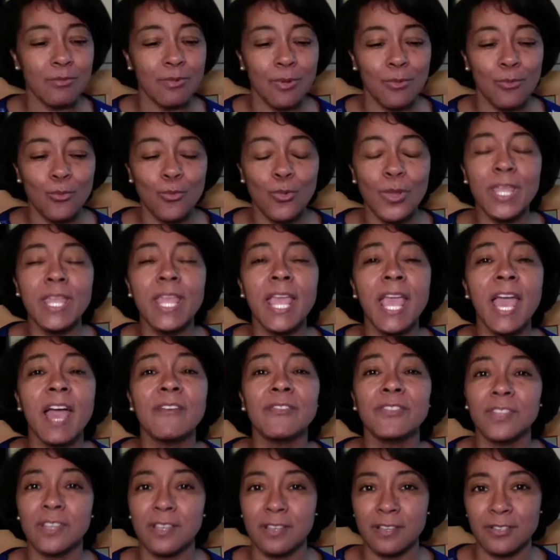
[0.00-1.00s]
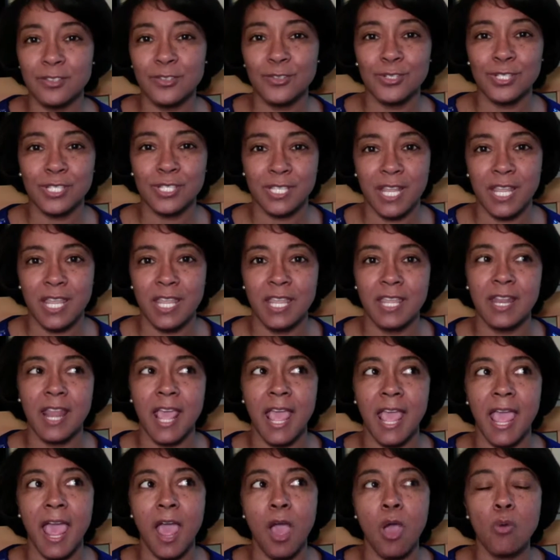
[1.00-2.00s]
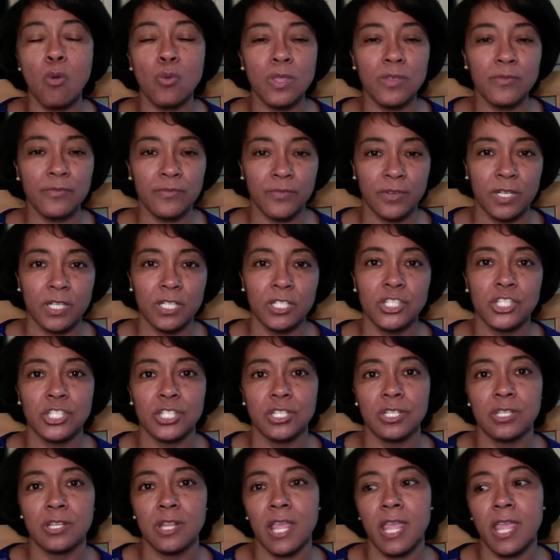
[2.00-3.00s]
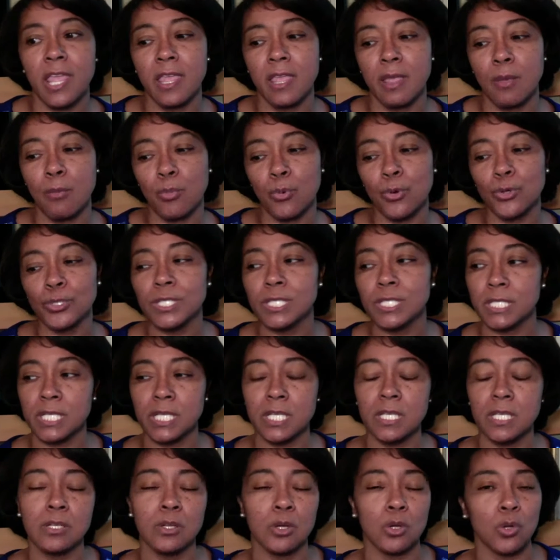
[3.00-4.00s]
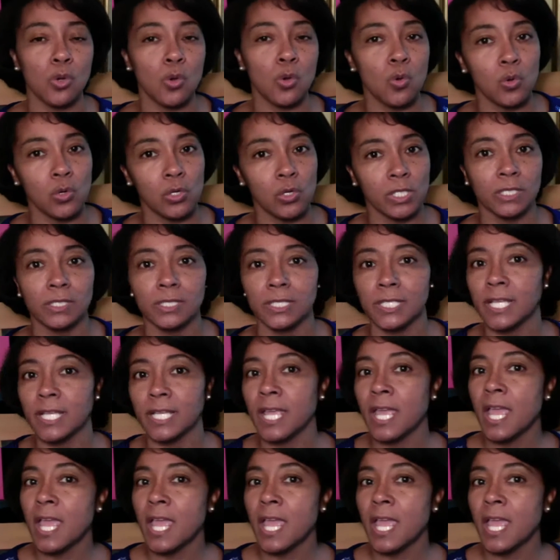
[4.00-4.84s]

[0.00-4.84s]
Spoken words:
we have to understand how we function and proceed accordingly.